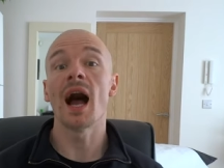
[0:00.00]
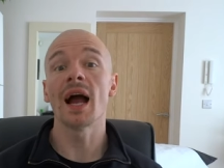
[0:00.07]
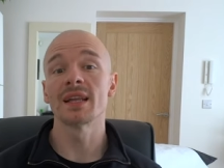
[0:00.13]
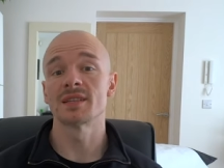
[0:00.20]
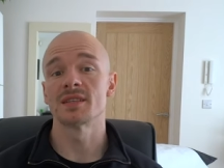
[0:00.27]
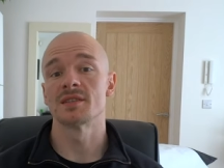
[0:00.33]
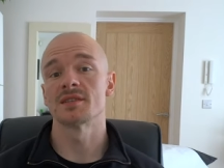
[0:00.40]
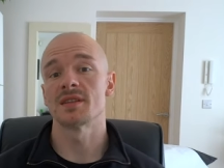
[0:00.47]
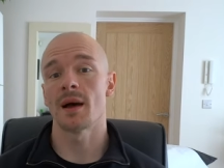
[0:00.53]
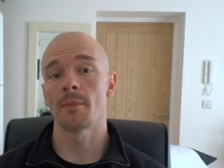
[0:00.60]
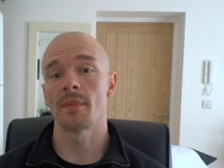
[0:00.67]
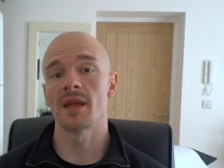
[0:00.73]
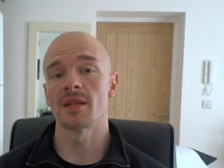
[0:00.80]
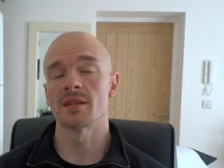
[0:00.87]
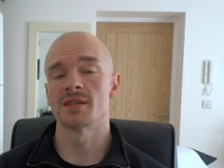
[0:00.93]
itis,
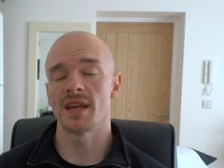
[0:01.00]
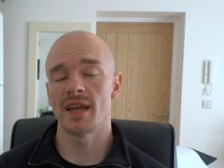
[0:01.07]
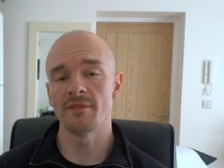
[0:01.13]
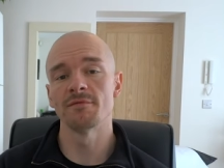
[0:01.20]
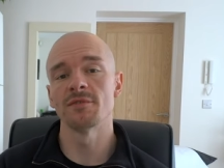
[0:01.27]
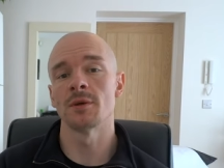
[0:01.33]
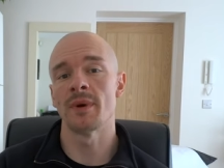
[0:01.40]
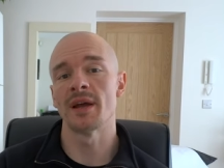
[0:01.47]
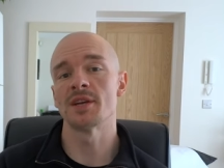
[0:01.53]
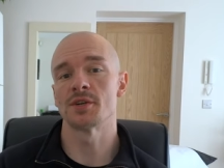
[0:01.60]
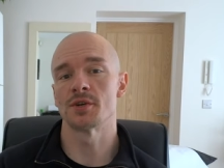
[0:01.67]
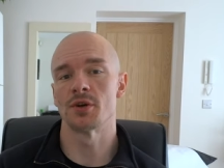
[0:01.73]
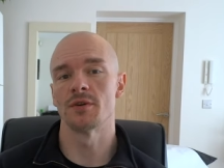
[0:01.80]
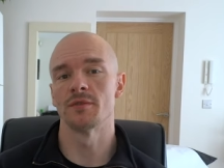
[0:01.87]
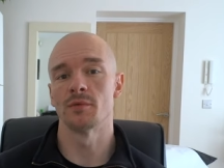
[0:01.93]
that means
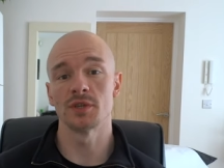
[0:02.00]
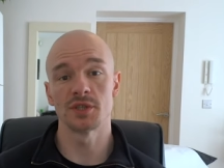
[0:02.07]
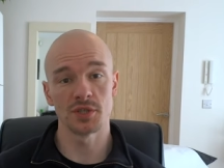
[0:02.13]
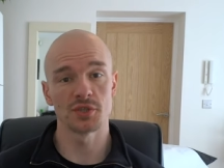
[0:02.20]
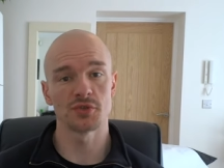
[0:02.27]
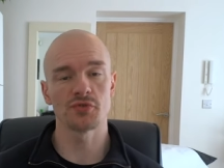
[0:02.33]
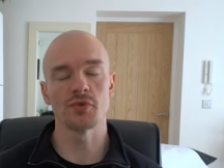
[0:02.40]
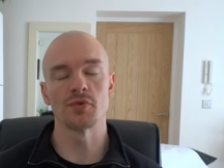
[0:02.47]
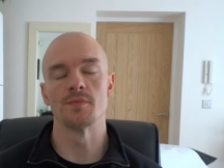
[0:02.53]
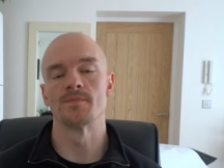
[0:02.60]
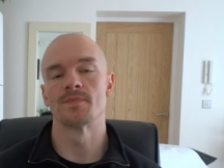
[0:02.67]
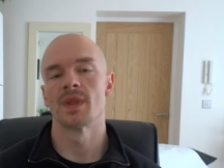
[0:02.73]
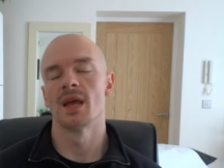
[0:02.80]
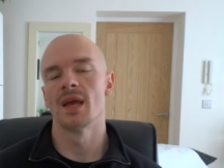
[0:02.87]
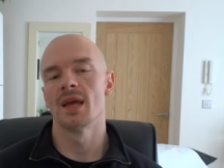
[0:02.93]
inflammation of, which is true.